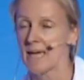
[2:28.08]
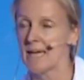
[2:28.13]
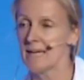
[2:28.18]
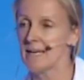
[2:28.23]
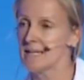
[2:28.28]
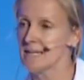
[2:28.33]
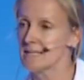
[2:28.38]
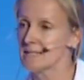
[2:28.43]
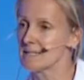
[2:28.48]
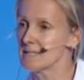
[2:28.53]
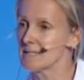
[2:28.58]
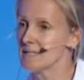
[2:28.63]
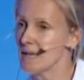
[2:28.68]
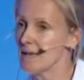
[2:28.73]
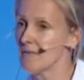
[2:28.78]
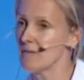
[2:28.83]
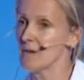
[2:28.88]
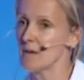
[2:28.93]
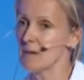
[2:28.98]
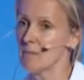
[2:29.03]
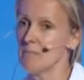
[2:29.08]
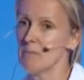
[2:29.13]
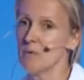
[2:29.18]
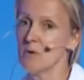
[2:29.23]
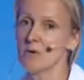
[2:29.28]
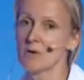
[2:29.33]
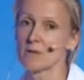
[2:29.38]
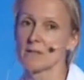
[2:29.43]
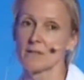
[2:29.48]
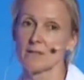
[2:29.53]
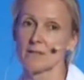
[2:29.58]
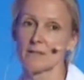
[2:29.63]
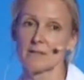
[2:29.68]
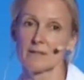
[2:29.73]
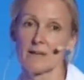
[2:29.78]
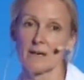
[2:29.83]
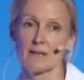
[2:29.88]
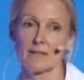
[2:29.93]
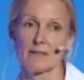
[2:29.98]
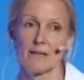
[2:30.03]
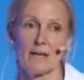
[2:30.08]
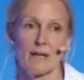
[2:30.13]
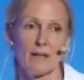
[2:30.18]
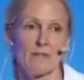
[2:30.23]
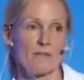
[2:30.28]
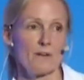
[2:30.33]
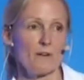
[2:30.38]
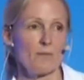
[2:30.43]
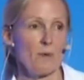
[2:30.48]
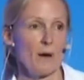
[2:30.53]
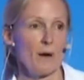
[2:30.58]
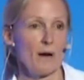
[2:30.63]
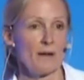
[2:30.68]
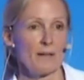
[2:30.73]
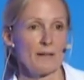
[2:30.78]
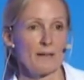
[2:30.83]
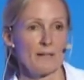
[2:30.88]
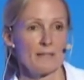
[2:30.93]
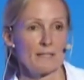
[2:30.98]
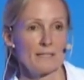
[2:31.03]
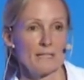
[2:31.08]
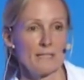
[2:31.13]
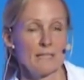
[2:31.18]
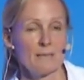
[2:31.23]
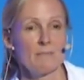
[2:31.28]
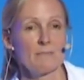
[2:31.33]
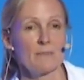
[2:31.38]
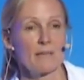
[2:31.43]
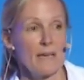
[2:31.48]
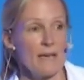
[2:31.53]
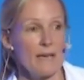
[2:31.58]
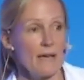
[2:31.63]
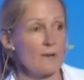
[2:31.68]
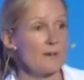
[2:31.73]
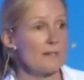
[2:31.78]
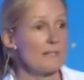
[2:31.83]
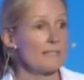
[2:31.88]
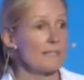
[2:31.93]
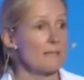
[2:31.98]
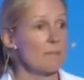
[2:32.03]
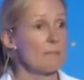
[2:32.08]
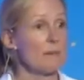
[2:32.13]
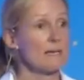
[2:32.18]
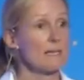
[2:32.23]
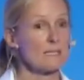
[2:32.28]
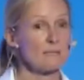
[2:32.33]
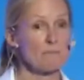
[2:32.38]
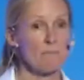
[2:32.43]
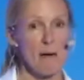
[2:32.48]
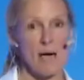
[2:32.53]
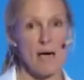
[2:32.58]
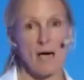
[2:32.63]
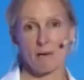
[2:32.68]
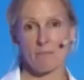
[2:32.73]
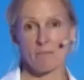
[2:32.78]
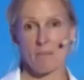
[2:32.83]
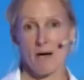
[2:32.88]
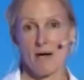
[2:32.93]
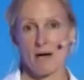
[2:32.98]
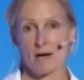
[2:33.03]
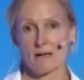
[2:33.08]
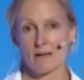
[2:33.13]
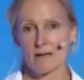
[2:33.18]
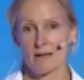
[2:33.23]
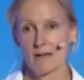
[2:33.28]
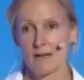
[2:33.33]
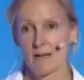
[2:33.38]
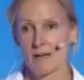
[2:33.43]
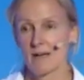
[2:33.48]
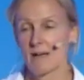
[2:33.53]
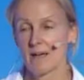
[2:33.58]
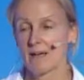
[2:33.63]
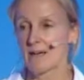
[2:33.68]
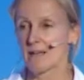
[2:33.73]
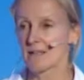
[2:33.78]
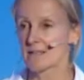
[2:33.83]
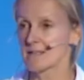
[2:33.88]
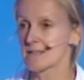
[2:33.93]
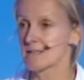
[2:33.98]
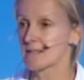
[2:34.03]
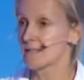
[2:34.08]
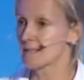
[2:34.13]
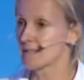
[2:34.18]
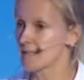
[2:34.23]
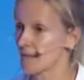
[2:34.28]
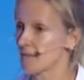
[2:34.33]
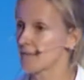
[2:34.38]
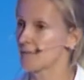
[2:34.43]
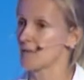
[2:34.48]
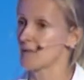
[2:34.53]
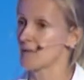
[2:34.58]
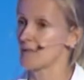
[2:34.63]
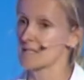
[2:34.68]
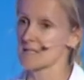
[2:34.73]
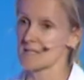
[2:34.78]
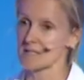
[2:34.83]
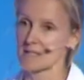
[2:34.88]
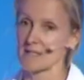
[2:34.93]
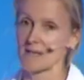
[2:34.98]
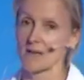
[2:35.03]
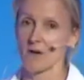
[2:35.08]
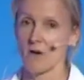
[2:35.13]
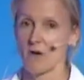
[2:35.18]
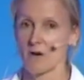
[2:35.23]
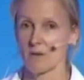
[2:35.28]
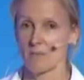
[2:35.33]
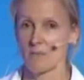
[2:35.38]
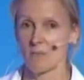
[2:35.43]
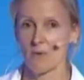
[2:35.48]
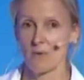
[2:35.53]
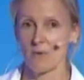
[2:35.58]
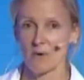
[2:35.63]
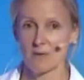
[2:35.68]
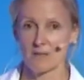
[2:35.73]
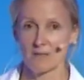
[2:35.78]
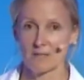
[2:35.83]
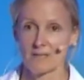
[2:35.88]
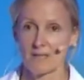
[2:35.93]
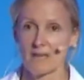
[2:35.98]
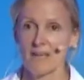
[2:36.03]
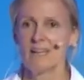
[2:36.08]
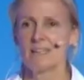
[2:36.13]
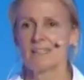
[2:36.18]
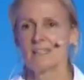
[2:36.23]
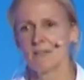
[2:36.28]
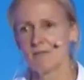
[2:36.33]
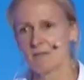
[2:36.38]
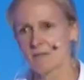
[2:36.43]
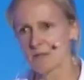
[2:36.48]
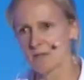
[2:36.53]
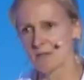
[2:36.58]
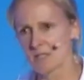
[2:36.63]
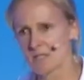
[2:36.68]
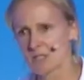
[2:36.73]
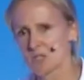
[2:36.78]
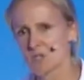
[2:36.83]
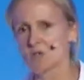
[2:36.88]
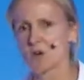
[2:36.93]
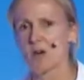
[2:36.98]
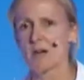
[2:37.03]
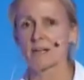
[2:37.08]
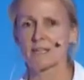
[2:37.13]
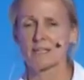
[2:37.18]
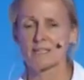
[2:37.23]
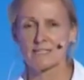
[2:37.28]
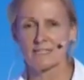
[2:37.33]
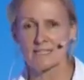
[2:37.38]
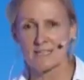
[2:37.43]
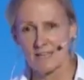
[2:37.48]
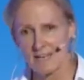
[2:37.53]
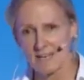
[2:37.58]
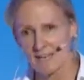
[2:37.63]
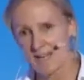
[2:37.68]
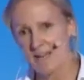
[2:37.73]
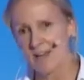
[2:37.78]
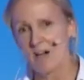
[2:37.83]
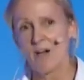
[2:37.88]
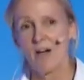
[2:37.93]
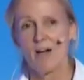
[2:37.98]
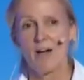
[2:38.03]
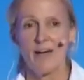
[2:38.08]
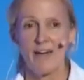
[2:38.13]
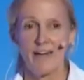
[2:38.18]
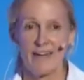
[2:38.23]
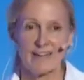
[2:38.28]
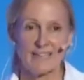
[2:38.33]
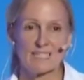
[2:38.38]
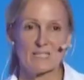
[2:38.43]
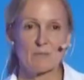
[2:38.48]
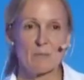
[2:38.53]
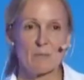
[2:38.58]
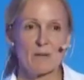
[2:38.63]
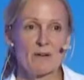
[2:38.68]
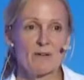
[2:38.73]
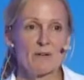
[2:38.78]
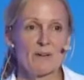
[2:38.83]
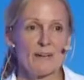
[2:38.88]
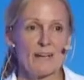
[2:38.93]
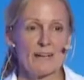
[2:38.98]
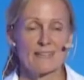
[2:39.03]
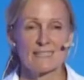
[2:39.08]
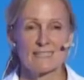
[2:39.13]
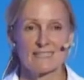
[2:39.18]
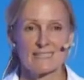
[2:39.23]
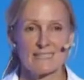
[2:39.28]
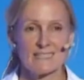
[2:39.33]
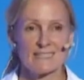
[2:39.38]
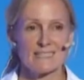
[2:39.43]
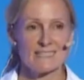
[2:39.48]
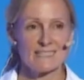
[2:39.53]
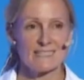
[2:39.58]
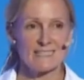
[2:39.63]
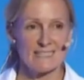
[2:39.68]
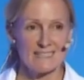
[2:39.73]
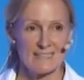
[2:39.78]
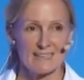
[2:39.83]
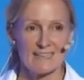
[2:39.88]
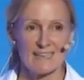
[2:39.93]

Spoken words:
It is never important that everyone on a team carries the biggest backpack. It's the differences that are important, different strengths, experiences